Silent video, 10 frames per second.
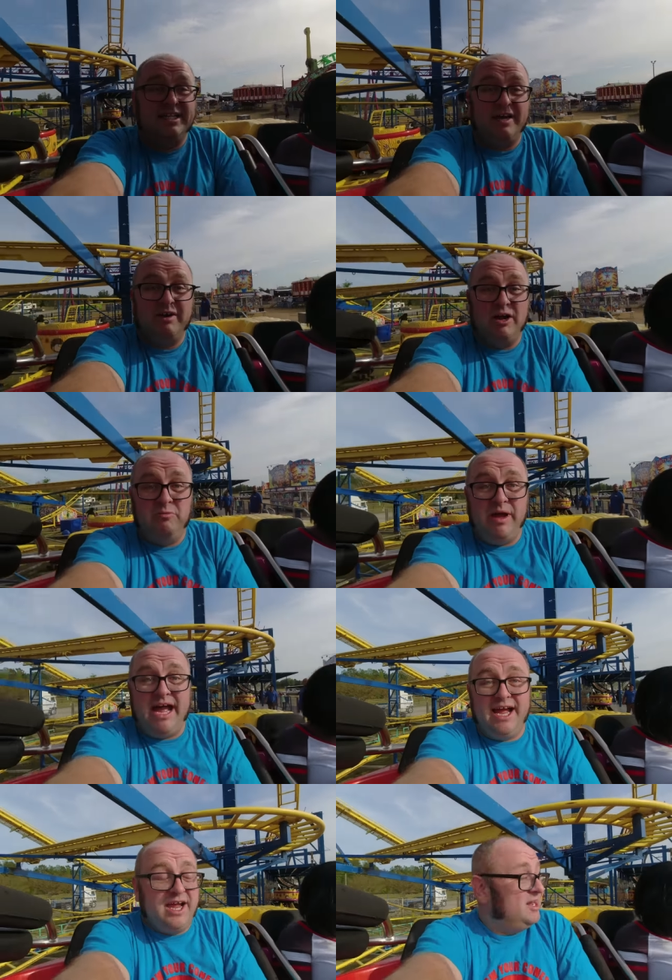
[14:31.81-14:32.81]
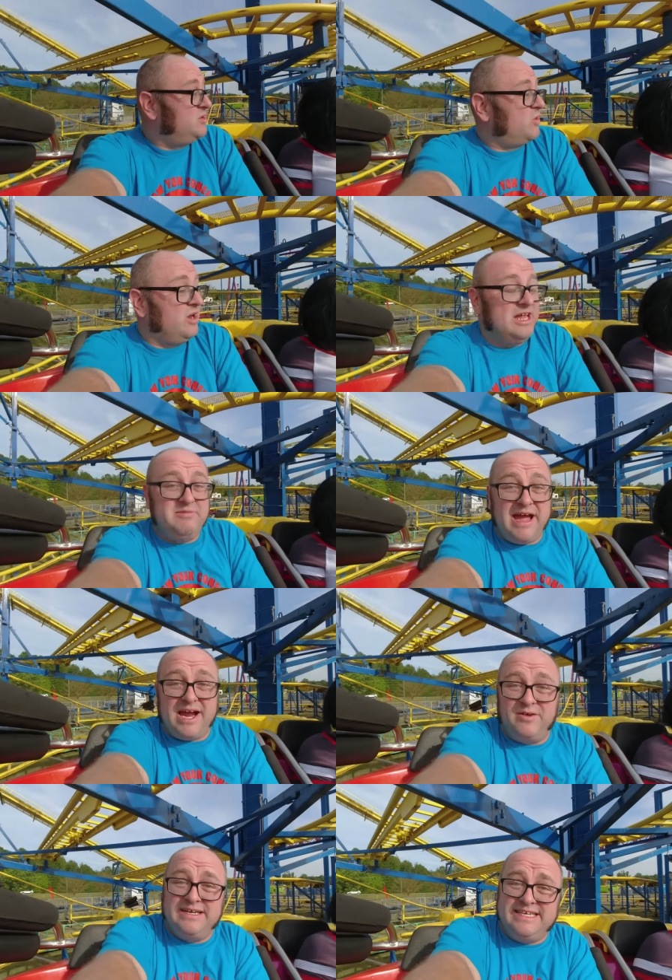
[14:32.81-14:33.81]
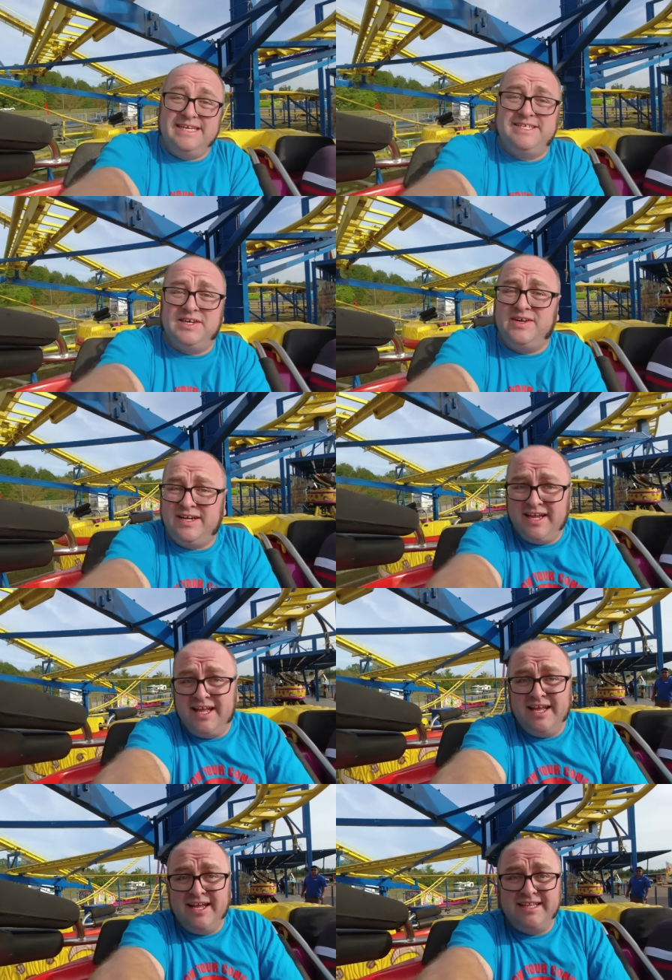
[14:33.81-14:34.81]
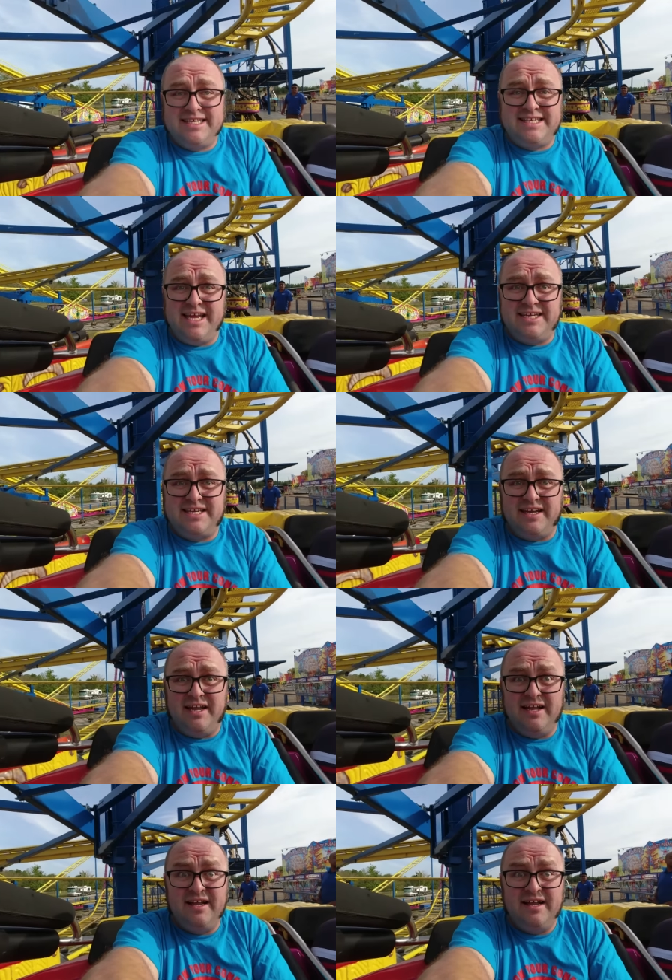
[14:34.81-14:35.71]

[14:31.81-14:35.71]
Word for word: There we go, back, whirling backwards into the station.